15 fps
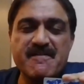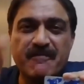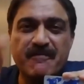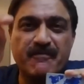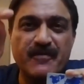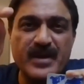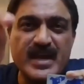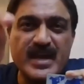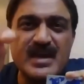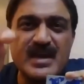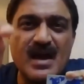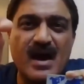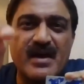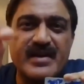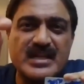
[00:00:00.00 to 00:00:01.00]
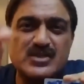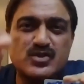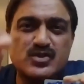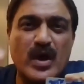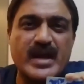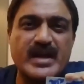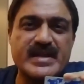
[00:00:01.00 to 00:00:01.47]
If we are
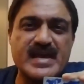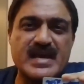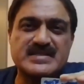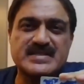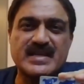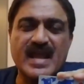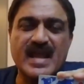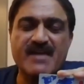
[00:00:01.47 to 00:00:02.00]
enjoying DXN